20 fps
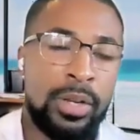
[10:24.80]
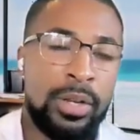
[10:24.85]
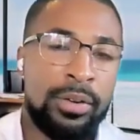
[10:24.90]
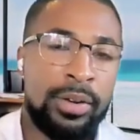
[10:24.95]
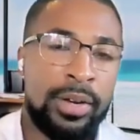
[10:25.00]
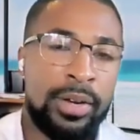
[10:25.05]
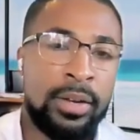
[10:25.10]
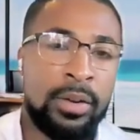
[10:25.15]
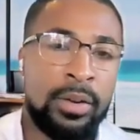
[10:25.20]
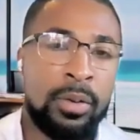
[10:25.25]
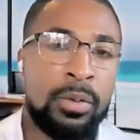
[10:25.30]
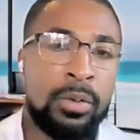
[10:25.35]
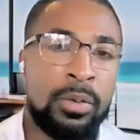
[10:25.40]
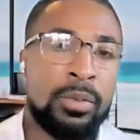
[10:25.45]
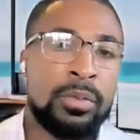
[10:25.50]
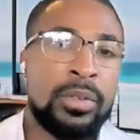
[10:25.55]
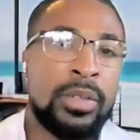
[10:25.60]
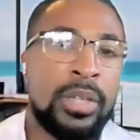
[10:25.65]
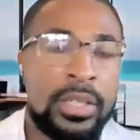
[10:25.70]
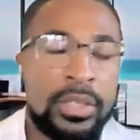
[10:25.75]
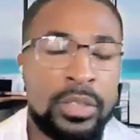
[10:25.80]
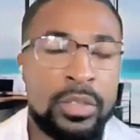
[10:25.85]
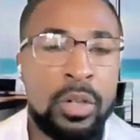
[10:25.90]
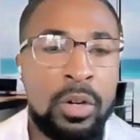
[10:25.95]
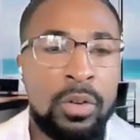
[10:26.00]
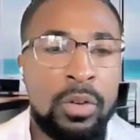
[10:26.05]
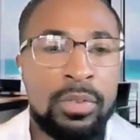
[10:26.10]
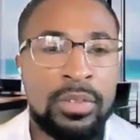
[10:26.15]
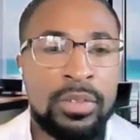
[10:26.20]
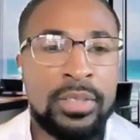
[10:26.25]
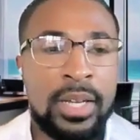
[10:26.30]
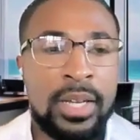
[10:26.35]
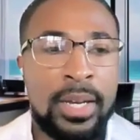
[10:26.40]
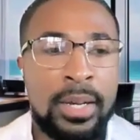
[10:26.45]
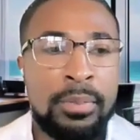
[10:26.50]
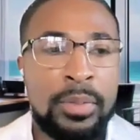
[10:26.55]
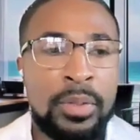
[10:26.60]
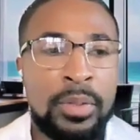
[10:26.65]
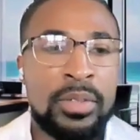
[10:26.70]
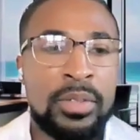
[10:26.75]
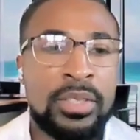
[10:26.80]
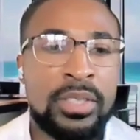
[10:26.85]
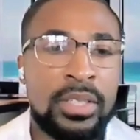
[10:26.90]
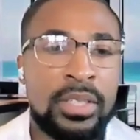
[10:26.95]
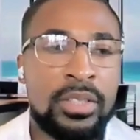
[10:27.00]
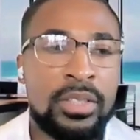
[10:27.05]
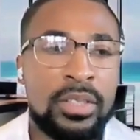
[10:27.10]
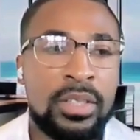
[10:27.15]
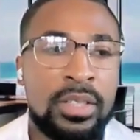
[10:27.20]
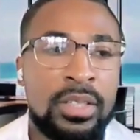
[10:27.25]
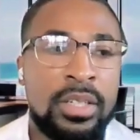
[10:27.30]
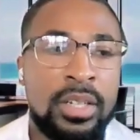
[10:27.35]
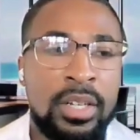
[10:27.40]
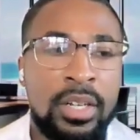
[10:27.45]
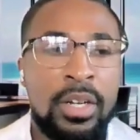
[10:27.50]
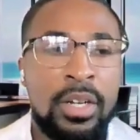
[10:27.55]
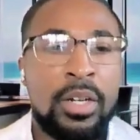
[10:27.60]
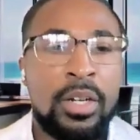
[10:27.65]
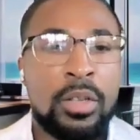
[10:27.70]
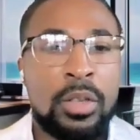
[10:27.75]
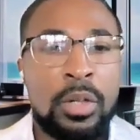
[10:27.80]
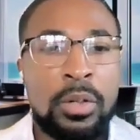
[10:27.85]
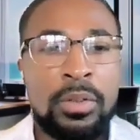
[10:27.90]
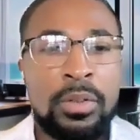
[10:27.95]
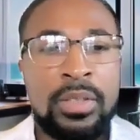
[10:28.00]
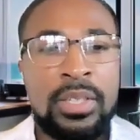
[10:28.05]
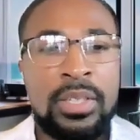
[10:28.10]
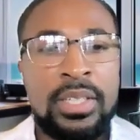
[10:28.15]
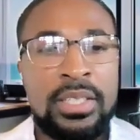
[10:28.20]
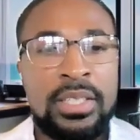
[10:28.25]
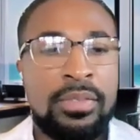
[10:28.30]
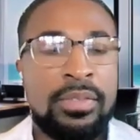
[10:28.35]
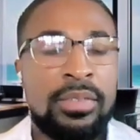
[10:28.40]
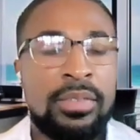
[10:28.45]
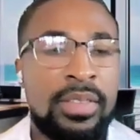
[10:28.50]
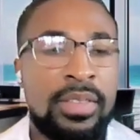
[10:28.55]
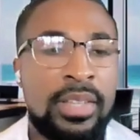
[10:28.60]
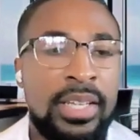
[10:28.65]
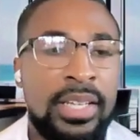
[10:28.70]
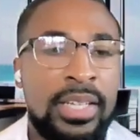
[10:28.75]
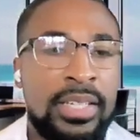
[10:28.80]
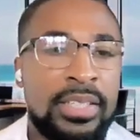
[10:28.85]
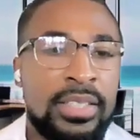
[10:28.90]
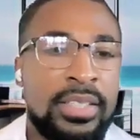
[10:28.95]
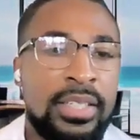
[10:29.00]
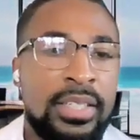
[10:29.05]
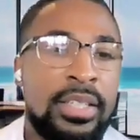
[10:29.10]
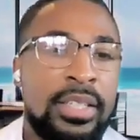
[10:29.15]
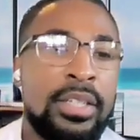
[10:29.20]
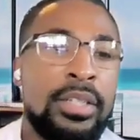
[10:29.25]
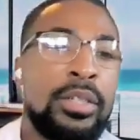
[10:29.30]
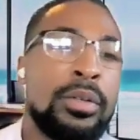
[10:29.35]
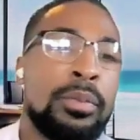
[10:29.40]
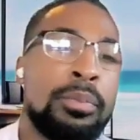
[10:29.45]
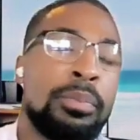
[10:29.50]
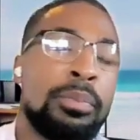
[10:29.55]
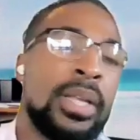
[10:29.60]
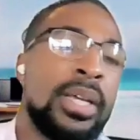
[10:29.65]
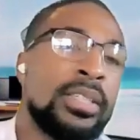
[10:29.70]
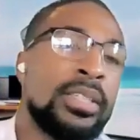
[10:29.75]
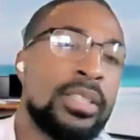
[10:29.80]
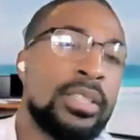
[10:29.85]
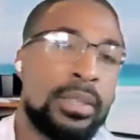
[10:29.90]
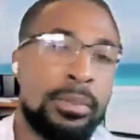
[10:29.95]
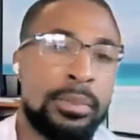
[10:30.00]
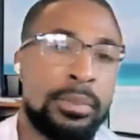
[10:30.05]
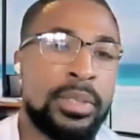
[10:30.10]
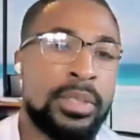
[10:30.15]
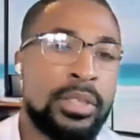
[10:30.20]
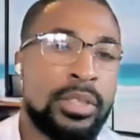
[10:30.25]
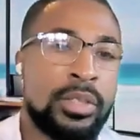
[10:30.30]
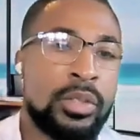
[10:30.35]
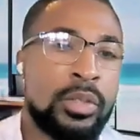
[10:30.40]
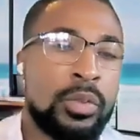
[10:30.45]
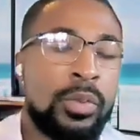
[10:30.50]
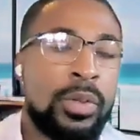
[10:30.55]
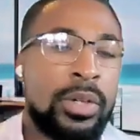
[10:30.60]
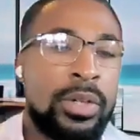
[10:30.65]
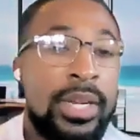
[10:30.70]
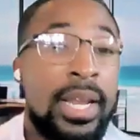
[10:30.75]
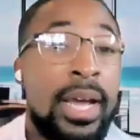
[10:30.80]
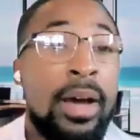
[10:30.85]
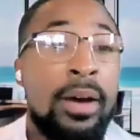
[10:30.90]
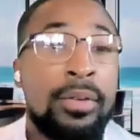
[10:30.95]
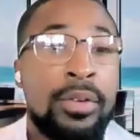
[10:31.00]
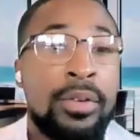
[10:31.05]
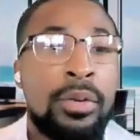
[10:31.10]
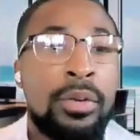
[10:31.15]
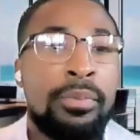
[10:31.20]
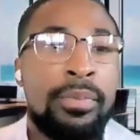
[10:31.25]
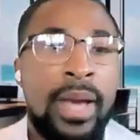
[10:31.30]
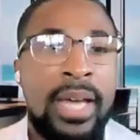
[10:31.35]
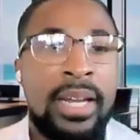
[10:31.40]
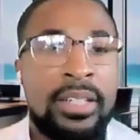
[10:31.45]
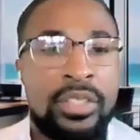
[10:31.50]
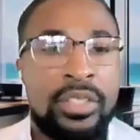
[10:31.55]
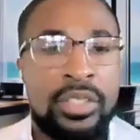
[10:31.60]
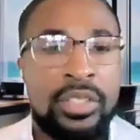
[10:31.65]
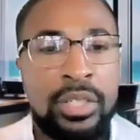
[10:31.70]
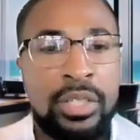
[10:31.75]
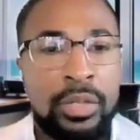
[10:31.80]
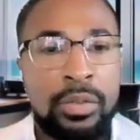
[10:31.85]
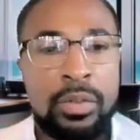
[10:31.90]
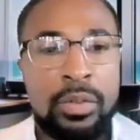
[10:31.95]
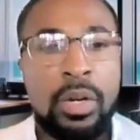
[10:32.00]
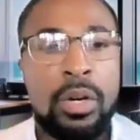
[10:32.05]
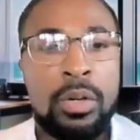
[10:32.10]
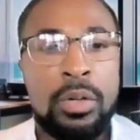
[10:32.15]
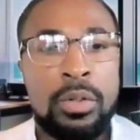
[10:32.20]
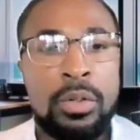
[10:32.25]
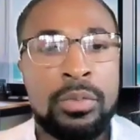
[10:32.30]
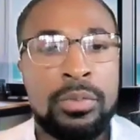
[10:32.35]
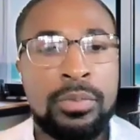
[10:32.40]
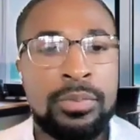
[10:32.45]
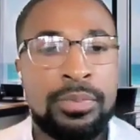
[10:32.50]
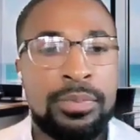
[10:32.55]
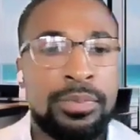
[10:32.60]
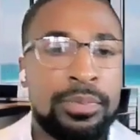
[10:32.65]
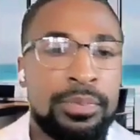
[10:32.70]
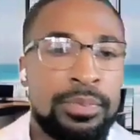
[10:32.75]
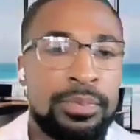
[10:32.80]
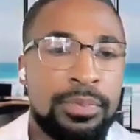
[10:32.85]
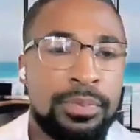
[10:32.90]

where you're at, or is it over time you essentially learn these different things and then you're placed in a position to where now you're managing your own?